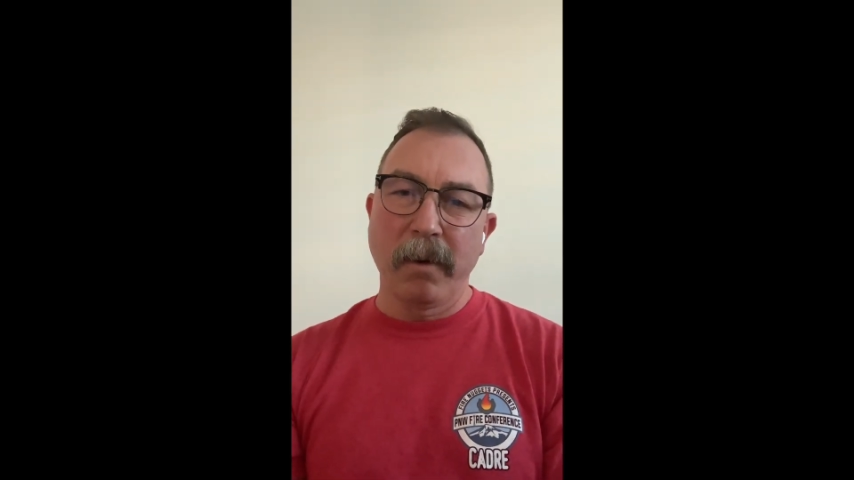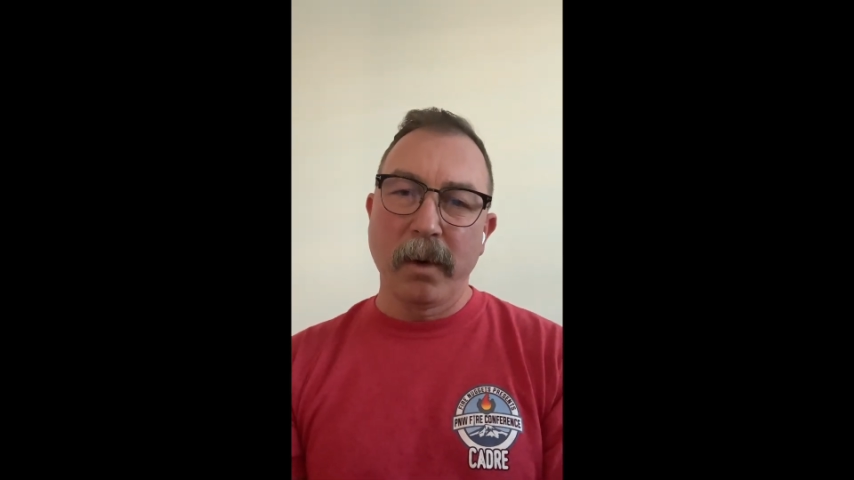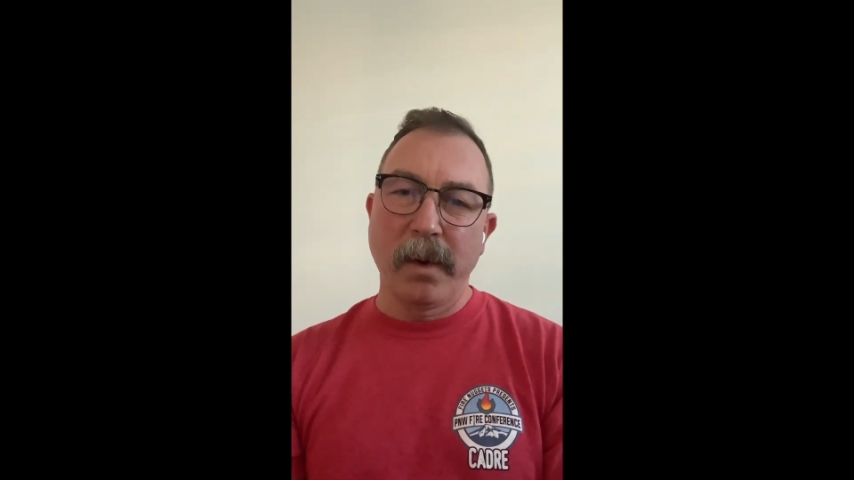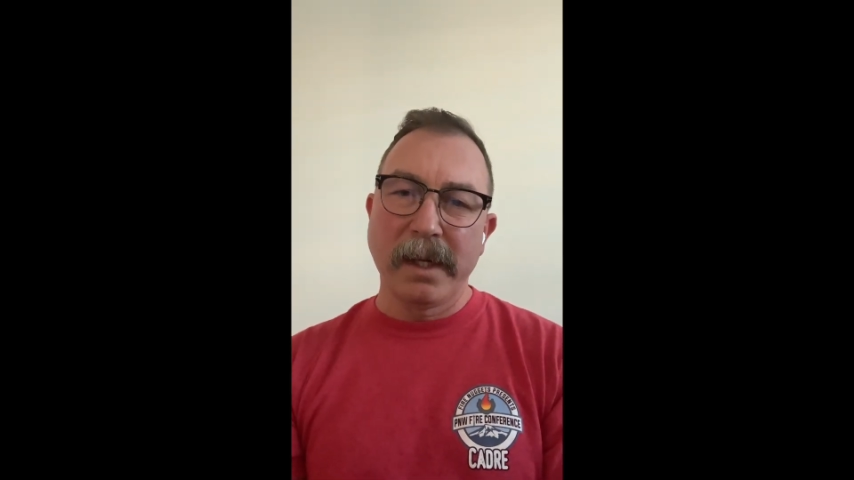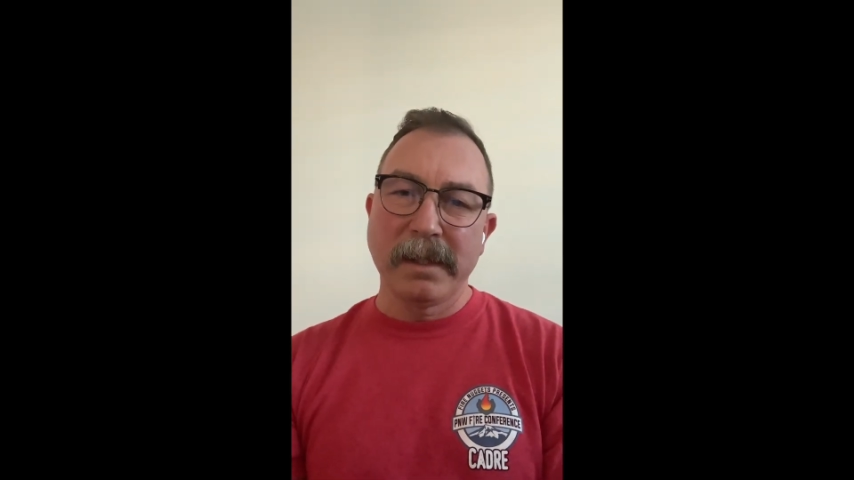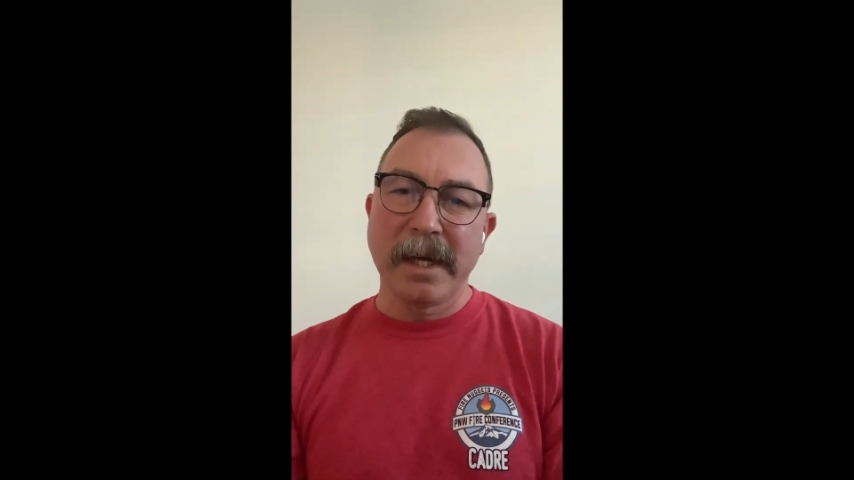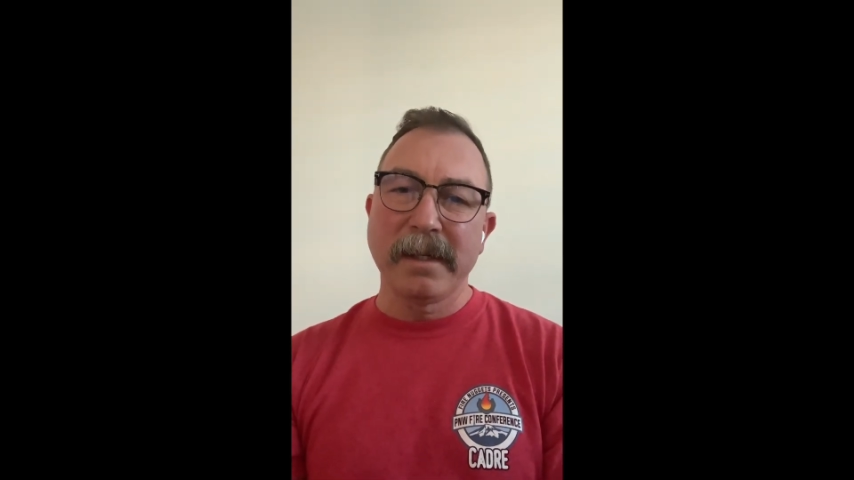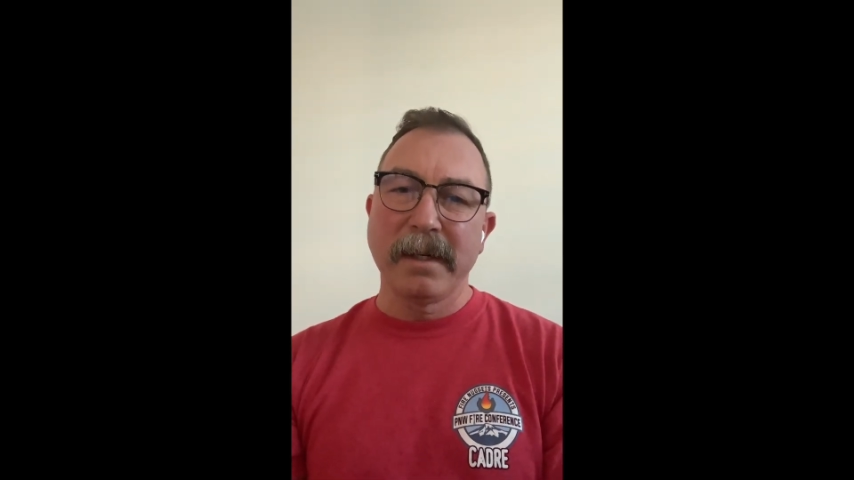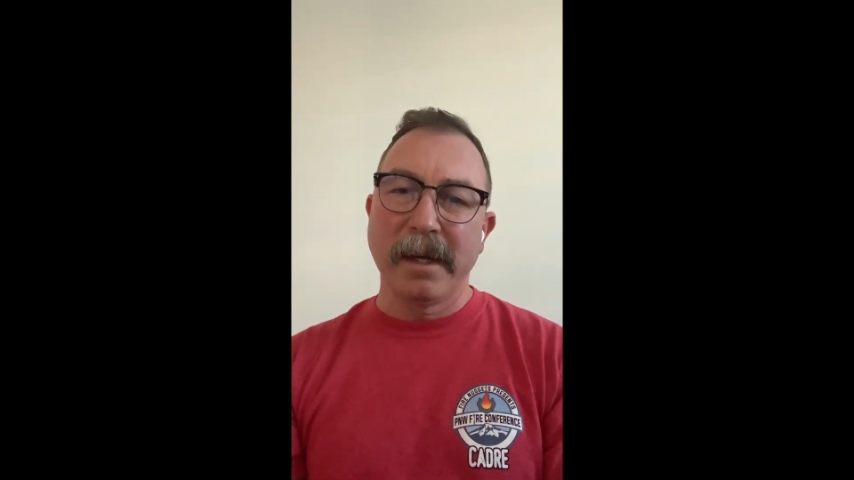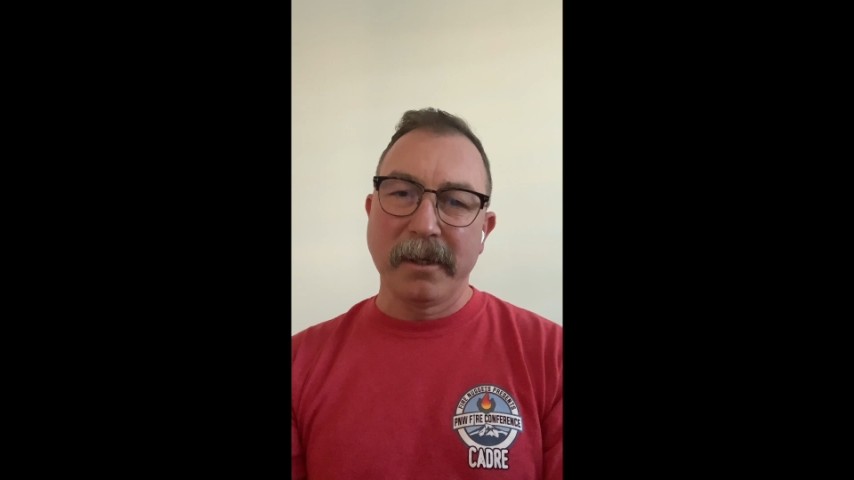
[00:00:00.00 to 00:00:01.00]
quint
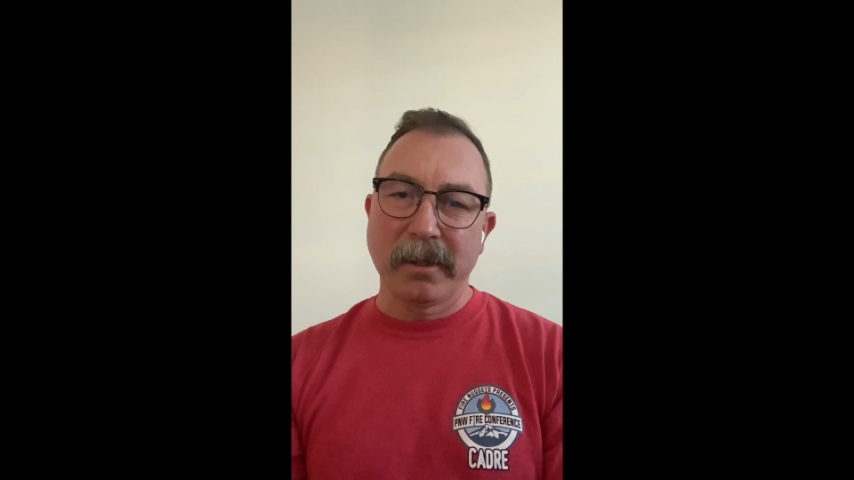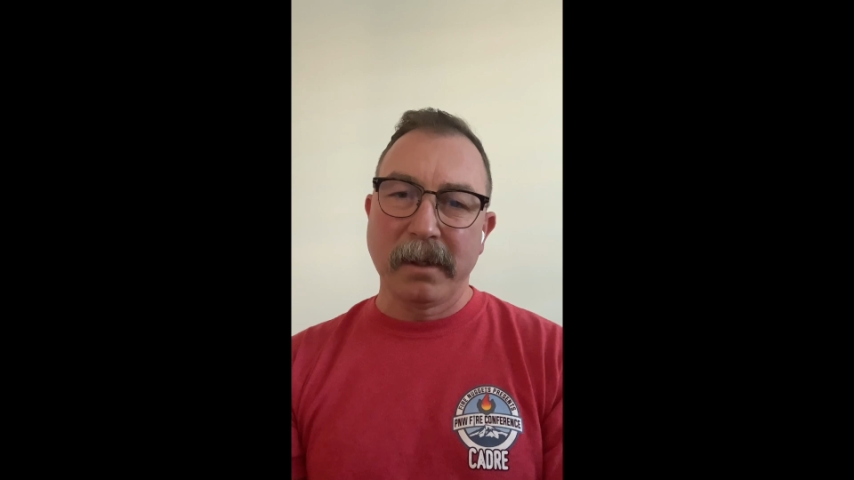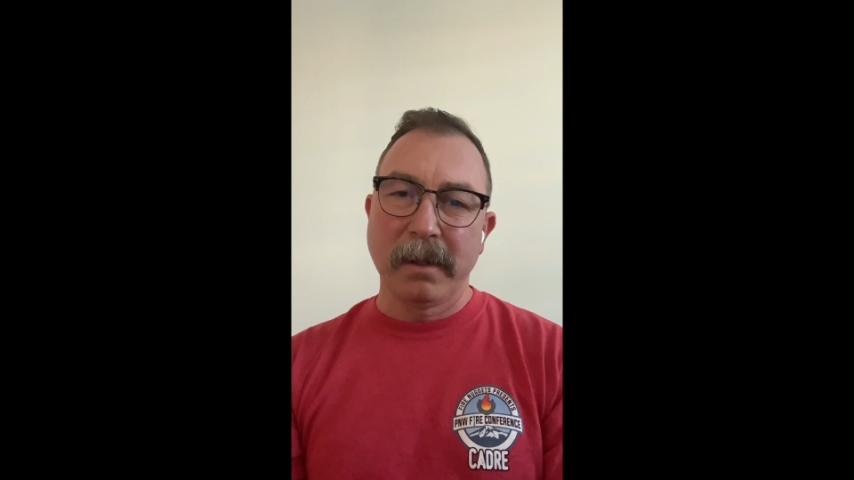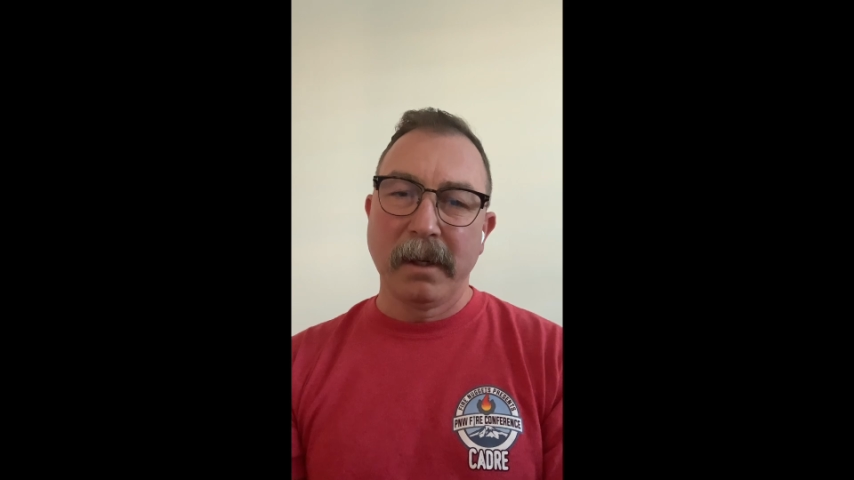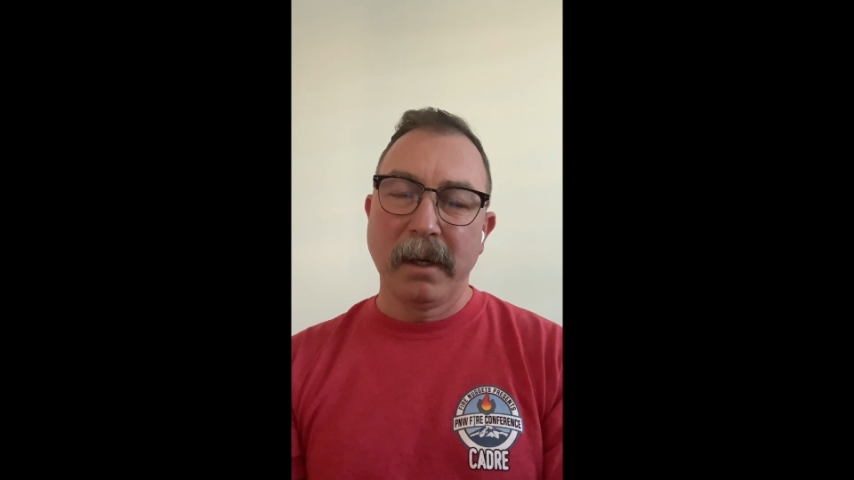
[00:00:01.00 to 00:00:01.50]
designation